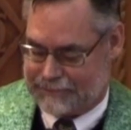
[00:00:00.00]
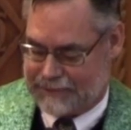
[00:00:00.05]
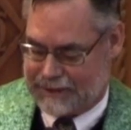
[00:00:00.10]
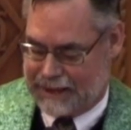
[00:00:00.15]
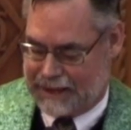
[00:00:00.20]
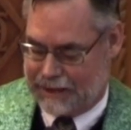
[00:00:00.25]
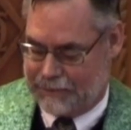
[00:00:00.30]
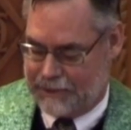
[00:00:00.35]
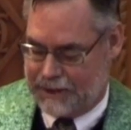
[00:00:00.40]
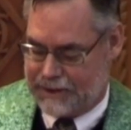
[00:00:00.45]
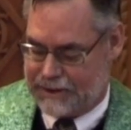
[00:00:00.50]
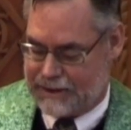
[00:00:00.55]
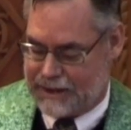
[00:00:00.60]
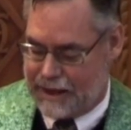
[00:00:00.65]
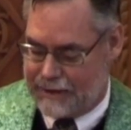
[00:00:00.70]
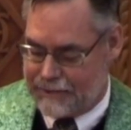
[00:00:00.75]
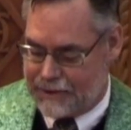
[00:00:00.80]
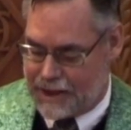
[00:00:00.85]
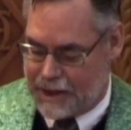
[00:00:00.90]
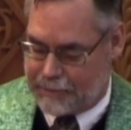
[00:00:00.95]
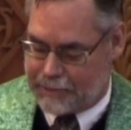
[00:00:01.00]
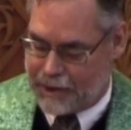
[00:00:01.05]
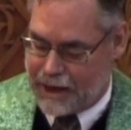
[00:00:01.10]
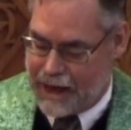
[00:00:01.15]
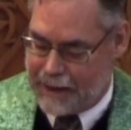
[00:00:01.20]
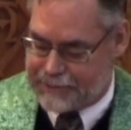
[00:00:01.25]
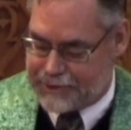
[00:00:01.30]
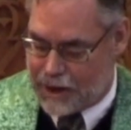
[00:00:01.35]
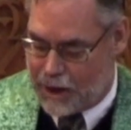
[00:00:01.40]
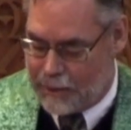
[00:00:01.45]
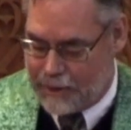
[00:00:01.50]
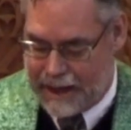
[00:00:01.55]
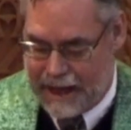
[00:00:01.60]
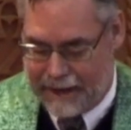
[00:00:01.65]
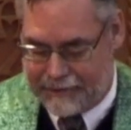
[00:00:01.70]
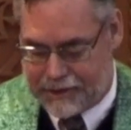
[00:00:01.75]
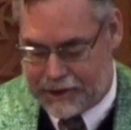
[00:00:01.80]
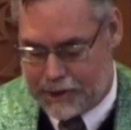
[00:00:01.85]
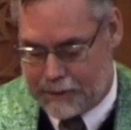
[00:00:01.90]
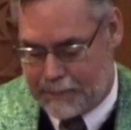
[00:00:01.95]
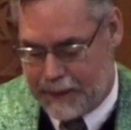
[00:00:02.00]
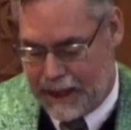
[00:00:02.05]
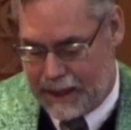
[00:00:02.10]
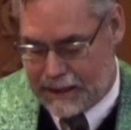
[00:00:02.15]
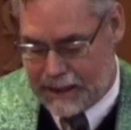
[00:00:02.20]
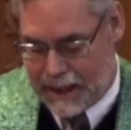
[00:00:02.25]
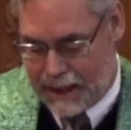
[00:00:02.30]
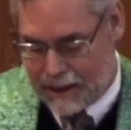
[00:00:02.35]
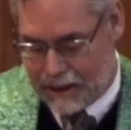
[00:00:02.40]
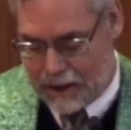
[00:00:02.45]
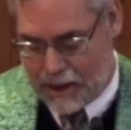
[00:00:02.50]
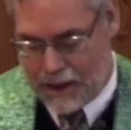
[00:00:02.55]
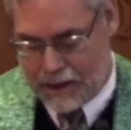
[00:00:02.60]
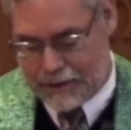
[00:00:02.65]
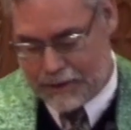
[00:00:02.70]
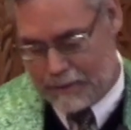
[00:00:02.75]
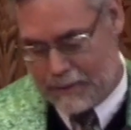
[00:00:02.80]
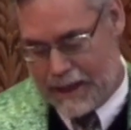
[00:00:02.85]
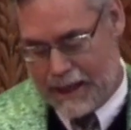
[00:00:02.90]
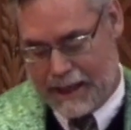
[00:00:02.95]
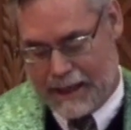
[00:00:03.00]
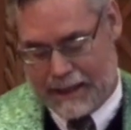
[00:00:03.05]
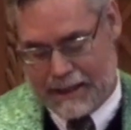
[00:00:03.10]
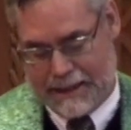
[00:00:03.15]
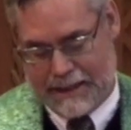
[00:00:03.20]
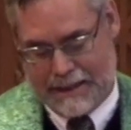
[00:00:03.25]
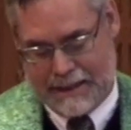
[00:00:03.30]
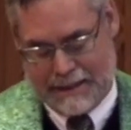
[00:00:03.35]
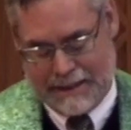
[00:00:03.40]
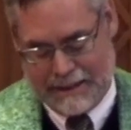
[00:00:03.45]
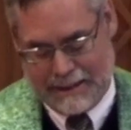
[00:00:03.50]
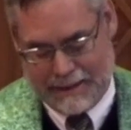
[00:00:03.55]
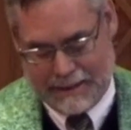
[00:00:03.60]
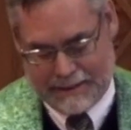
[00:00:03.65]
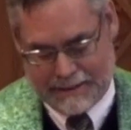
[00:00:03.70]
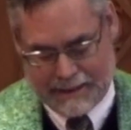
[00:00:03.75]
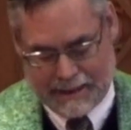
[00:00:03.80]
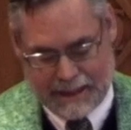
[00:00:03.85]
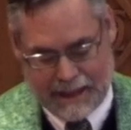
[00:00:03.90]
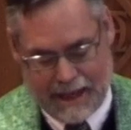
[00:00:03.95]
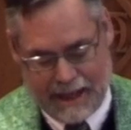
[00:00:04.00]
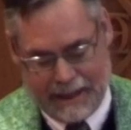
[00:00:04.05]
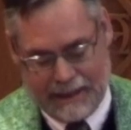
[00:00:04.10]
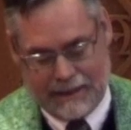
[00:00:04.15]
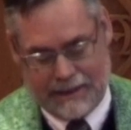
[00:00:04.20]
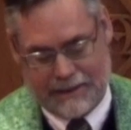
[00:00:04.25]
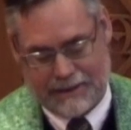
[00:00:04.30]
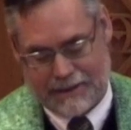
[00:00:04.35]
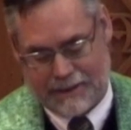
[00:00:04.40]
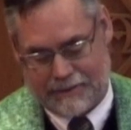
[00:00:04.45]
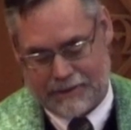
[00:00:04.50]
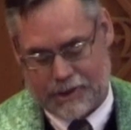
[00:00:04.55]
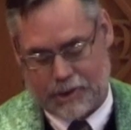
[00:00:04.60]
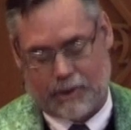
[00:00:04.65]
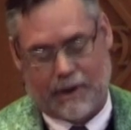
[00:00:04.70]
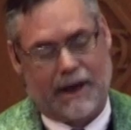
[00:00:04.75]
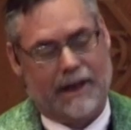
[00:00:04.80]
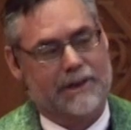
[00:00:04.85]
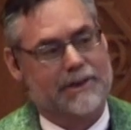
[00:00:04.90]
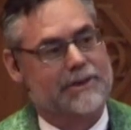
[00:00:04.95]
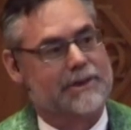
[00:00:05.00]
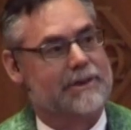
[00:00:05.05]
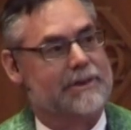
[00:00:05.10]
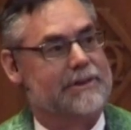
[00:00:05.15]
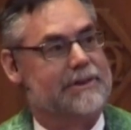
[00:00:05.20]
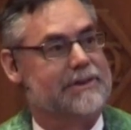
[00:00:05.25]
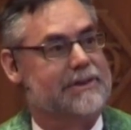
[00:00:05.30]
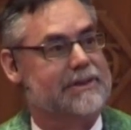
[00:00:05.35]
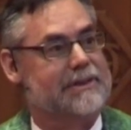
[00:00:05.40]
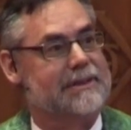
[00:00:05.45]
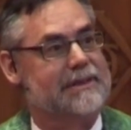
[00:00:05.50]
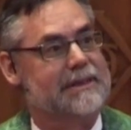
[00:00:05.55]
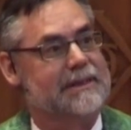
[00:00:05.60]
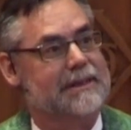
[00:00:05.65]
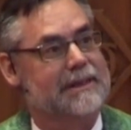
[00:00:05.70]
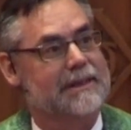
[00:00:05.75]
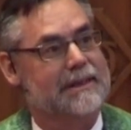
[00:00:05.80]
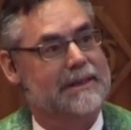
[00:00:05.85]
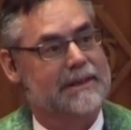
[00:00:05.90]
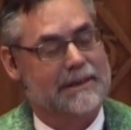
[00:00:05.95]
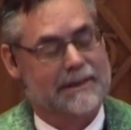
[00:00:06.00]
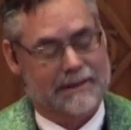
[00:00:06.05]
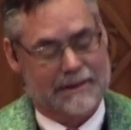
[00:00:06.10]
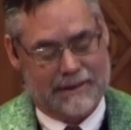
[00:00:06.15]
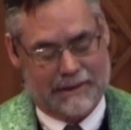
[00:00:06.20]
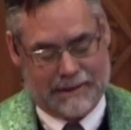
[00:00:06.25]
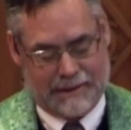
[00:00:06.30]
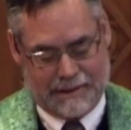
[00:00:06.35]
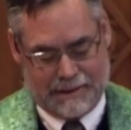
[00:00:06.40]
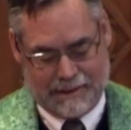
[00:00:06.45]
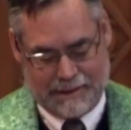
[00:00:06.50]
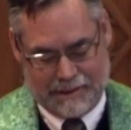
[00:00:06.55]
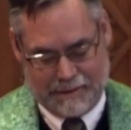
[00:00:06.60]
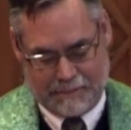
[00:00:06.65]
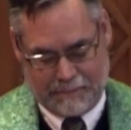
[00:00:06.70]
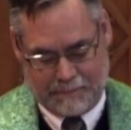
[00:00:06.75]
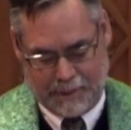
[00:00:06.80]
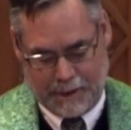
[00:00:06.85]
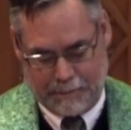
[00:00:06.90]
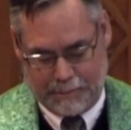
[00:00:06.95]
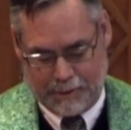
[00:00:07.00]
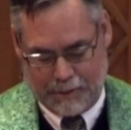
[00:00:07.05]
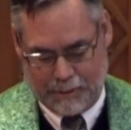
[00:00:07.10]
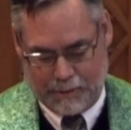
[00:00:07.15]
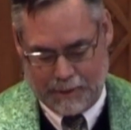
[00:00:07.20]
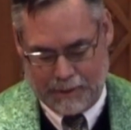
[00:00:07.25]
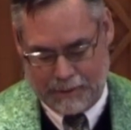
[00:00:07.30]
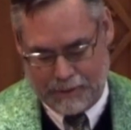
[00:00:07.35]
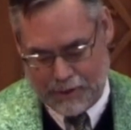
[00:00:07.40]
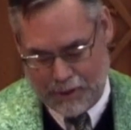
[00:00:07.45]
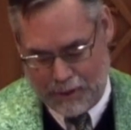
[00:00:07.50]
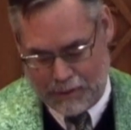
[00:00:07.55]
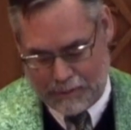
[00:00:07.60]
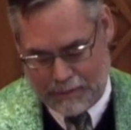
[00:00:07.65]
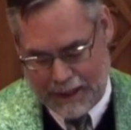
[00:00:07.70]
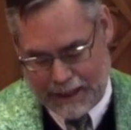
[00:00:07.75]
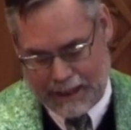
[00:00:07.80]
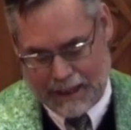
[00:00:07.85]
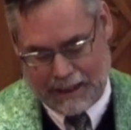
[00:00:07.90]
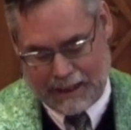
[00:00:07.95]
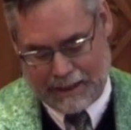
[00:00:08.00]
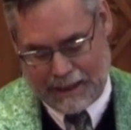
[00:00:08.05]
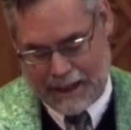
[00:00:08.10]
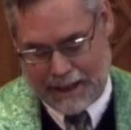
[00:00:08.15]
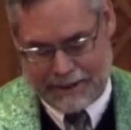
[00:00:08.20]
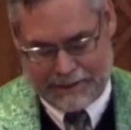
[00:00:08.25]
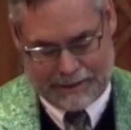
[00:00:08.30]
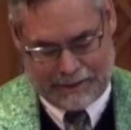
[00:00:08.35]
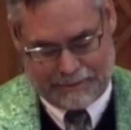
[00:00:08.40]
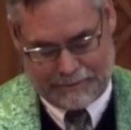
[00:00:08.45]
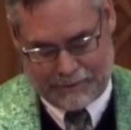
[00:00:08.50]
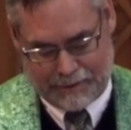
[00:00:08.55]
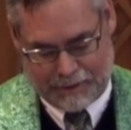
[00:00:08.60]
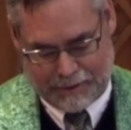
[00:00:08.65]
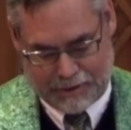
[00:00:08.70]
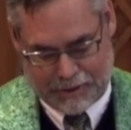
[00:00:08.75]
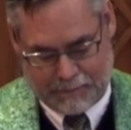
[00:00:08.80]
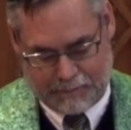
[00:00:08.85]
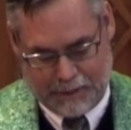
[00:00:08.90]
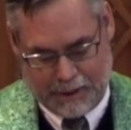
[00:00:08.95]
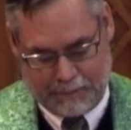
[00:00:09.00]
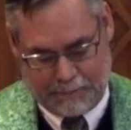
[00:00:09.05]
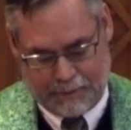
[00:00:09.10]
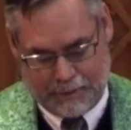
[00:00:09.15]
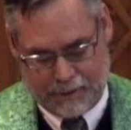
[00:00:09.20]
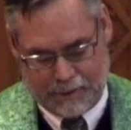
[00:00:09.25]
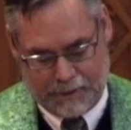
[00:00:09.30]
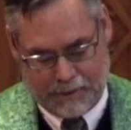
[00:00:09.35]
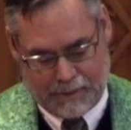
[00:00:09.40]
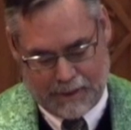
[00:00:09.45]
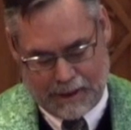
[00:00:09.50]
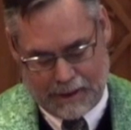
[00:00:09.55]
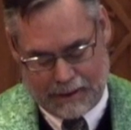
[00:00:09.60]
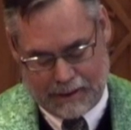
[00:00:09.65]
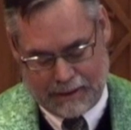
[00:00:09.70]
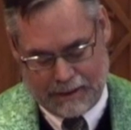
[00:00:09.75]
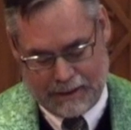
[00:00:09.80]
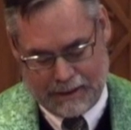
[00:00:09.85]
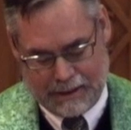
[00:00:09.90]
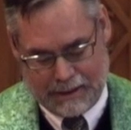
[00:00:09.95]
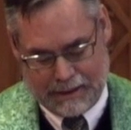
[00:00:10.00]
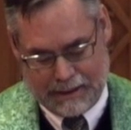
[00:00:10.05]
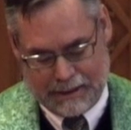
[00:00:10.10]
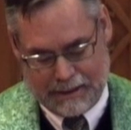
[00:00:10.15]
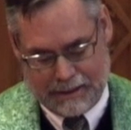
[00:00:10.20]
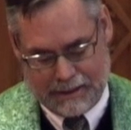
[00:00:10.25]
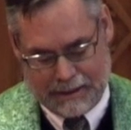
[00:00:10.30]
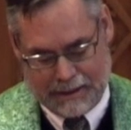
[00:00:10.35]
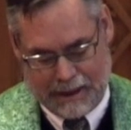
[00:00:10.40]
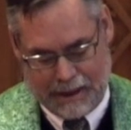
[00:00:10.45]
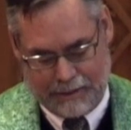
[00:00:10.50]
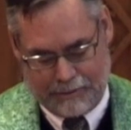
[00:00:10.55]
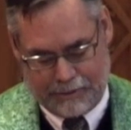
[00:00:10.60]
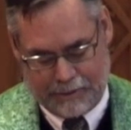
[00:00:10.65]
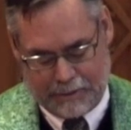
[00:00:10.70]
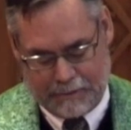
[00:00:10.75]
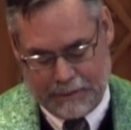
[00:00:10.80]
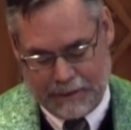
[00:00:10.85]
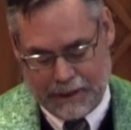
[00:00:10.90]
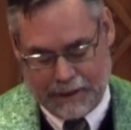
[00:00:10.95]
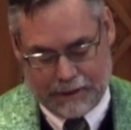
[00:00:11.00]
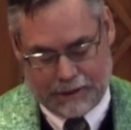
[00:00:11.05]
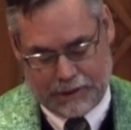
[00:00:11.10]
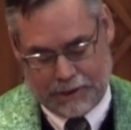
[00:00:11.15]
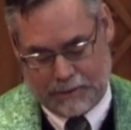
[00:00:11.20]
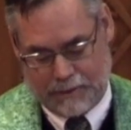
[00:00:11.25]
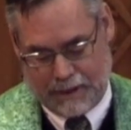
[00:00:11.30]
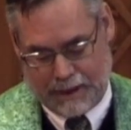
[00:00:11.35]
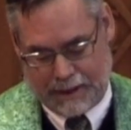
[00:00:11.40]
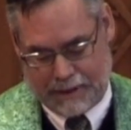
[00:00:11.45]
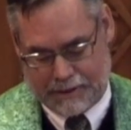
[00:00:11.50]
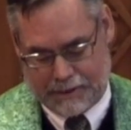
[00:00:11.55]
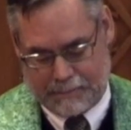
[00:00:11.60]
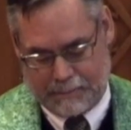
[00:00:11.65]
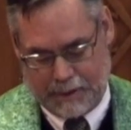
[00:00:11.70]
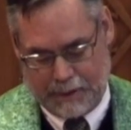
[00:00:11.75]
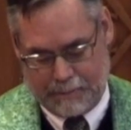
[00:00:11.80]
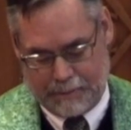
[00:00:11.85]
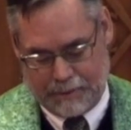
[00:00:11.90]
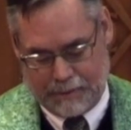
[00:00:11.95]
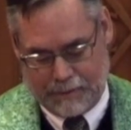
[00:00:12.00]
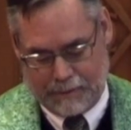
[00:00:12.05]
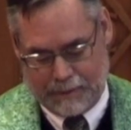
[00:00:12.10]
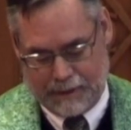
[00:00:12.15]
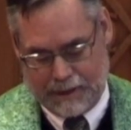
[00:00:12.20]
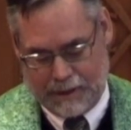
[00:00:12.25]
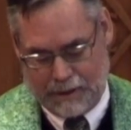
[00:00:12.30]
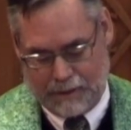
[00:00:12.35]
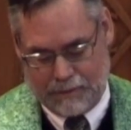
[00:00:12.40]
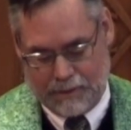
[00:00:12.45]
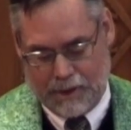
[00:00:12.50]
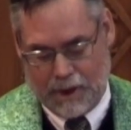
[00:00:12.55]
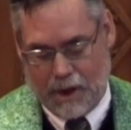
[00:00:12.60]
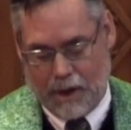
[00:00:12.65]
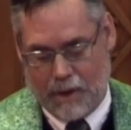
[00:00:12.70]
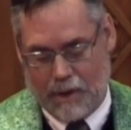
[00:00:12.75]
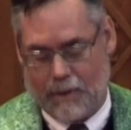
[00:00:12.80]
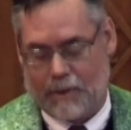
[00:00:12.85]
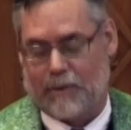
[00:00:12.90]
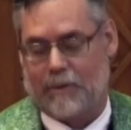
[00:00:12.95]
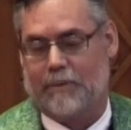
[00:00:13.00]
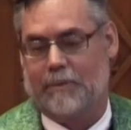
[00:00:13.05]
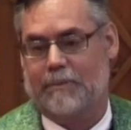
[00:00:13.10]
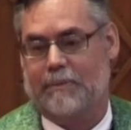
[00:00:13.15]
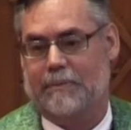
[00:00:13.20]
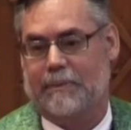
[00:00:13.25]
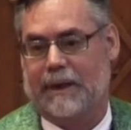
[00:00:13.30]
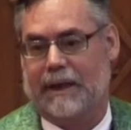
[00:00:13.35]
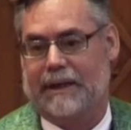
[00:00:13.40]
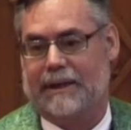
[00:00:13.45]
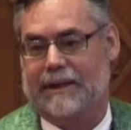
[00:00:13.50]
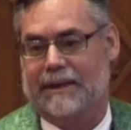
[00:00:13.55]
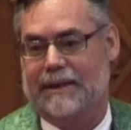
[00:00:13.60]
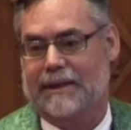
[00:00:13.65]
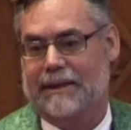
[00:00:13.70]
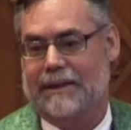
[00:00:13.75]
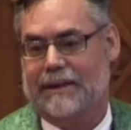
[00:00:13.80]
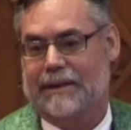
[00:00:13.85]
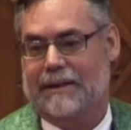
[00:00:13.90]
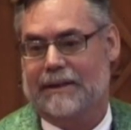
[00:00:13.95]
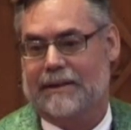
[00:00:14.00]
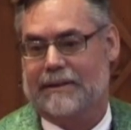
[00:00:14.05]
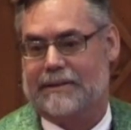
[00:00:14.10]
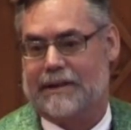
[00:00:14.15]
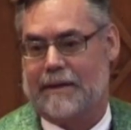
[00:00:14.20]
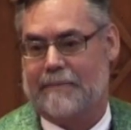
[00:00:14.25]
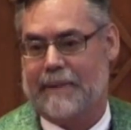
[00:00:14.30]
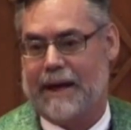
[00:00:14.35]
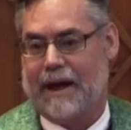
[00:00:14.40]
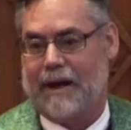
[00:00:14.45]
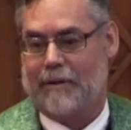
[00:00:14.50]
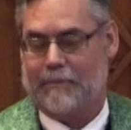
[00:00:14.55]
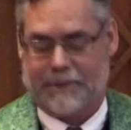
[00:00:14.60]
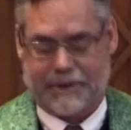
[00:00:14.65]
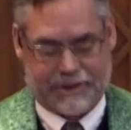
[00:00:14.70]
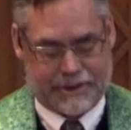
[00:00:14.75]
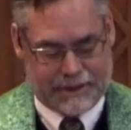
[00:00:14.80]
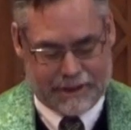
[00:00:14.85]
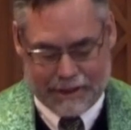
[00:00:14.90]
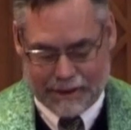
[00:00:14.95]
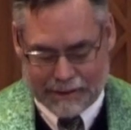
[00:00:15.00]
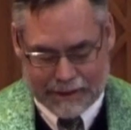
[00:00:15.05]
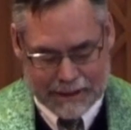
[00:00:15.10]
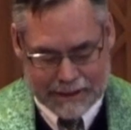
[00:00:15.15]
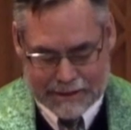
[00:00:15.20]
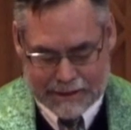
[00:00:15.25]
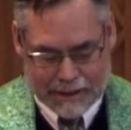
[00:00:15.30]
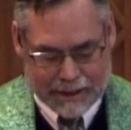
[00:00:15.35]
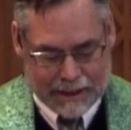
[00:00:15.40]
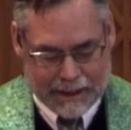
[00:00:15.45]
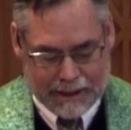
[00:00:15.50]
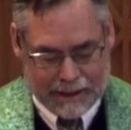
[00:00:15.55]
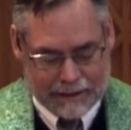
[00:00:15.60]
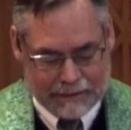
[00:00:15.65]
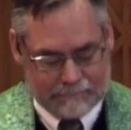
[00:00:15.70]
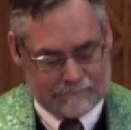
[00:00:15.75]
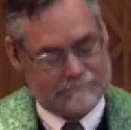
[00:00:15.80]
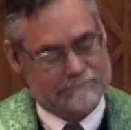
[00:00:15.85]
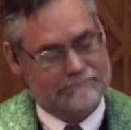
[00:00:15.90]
And we discover that perhaps all we have to depend on along the way is the kindness of strangers. People who don't recognize at first, people who are unfamiliar to us, people we don't know, but somehow mysteriously